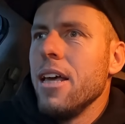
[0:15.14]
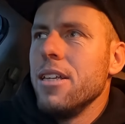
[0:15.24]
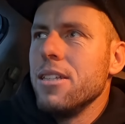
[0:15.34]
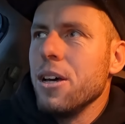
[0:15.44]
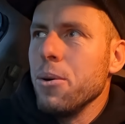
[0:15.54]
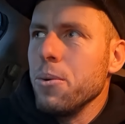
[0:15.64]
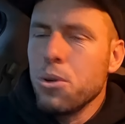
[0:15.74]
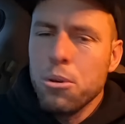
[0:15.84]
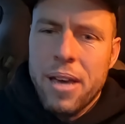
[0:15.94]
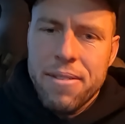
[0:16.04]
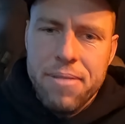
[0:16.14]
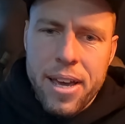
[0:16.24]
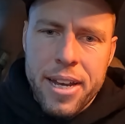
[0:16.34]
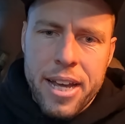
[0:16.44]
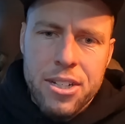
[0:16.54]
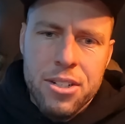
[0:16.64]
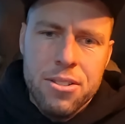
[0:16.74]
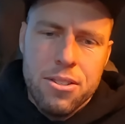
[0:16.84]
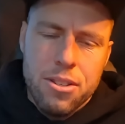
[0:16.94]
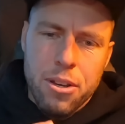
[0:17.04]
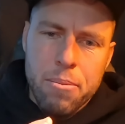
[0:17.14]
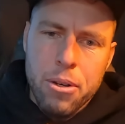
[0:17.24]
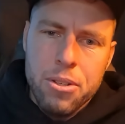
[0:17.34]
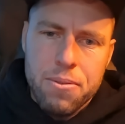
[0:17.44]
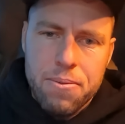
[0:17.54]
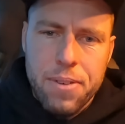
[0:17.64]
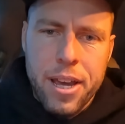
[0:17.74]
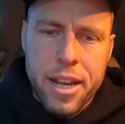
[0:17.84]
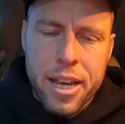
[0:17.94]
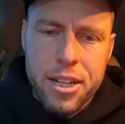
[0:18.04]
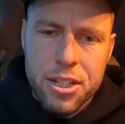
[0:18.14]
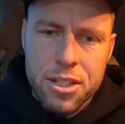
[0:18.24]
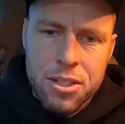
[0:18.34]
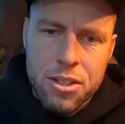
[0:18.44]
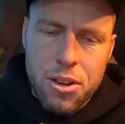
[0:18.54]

So we're talking about foundations. So most foundations